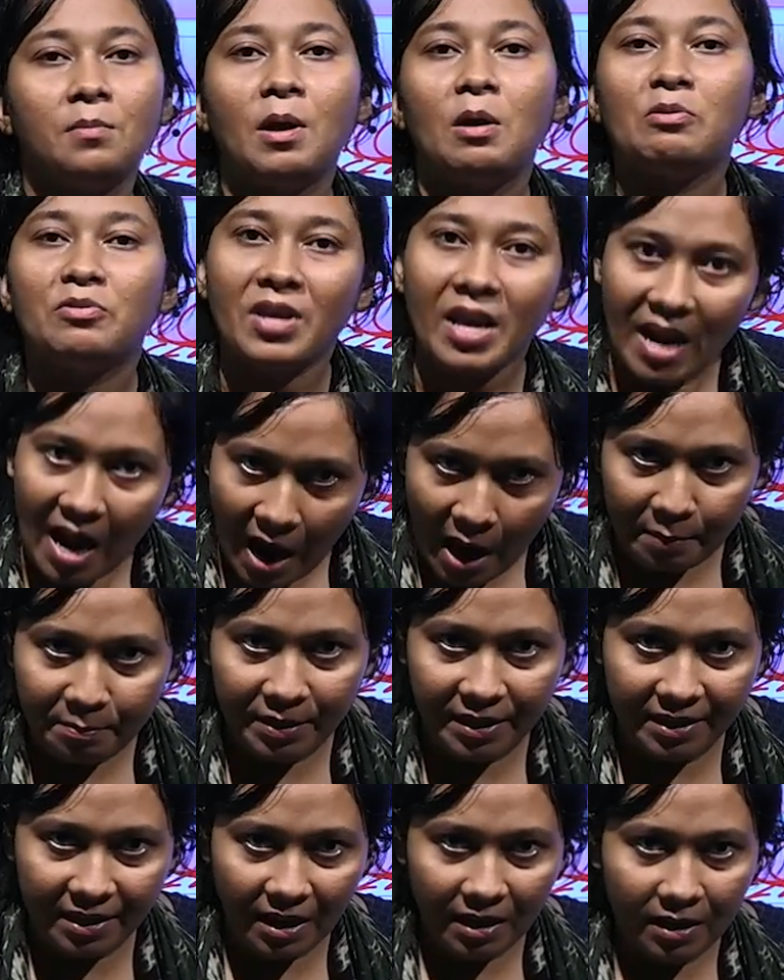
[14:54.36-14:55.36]
about their
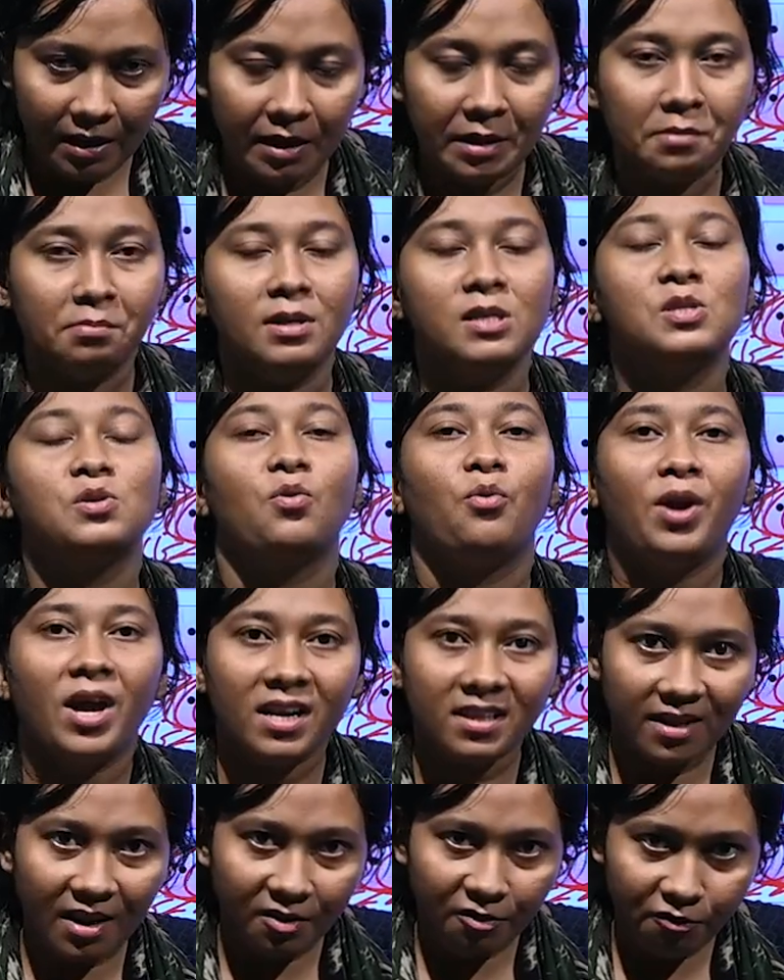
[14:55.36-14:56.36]
habitat, it means
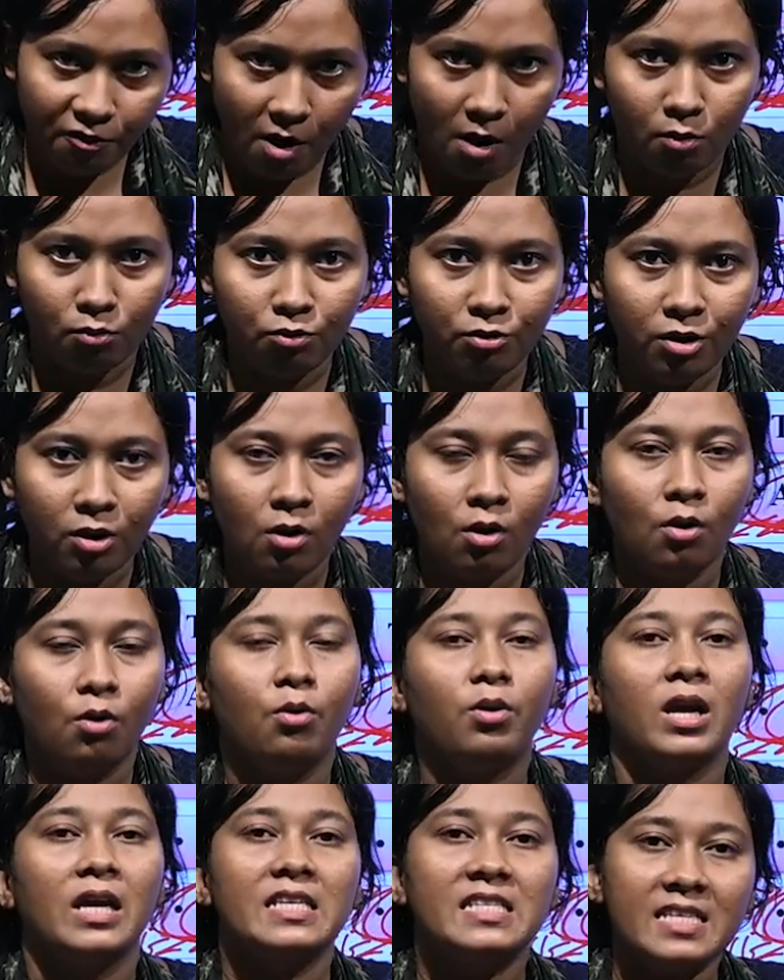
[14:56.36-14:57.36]
where they are found,
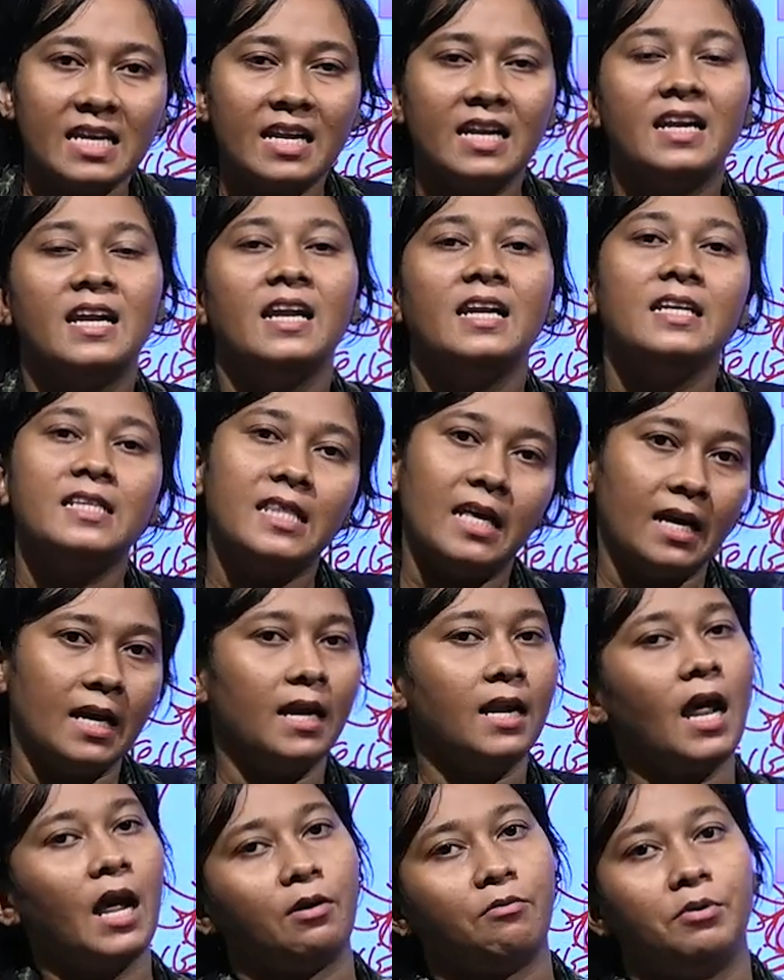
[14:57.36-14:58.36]
okay, generally they
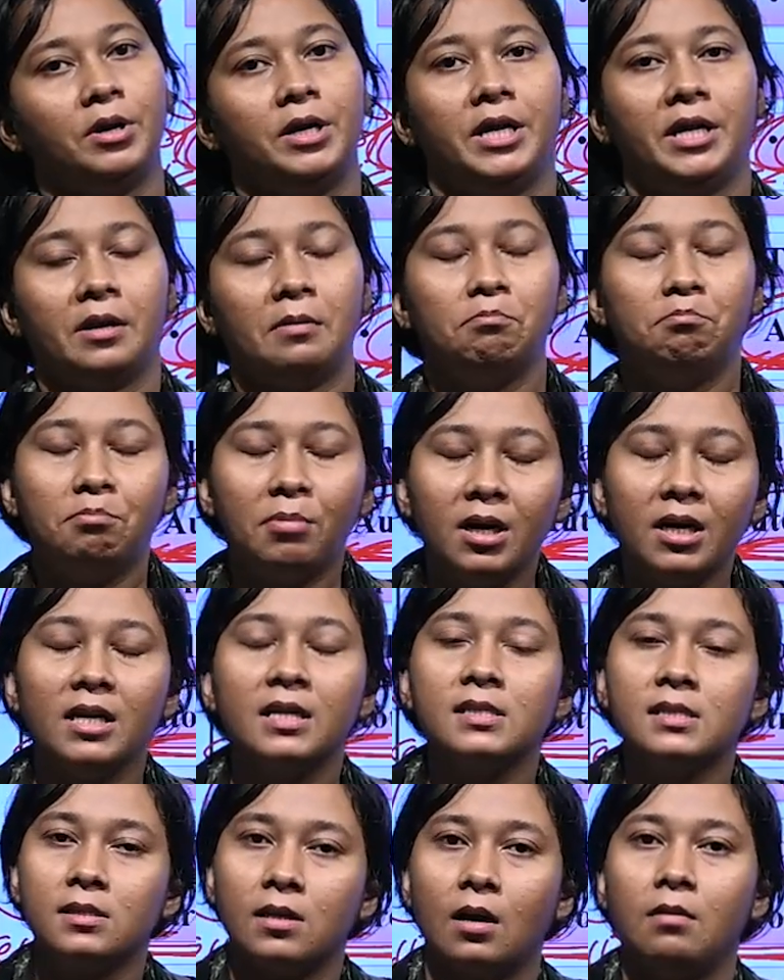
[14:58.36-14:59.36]
are aquatic, but
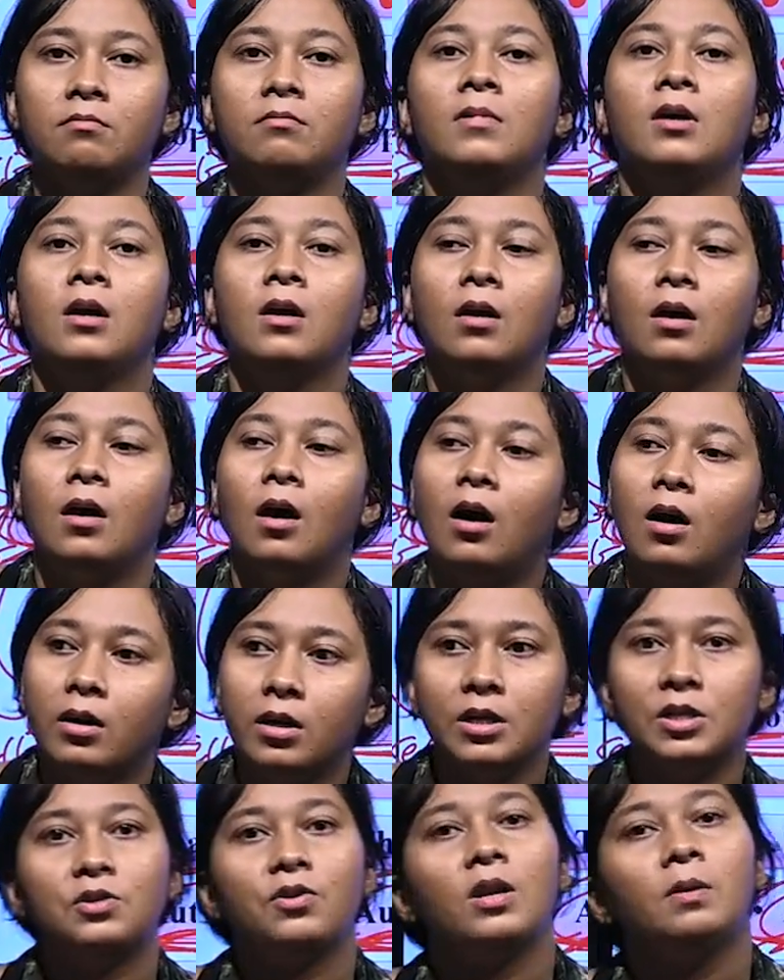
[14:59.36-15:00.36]
in some
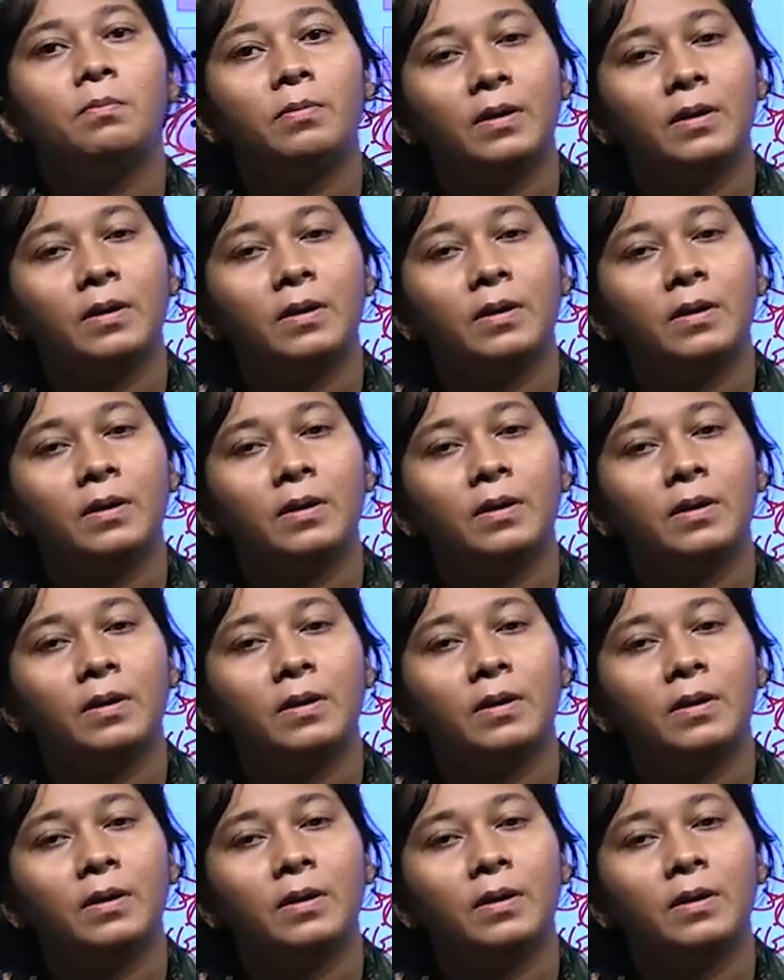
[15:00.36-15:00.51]
unusual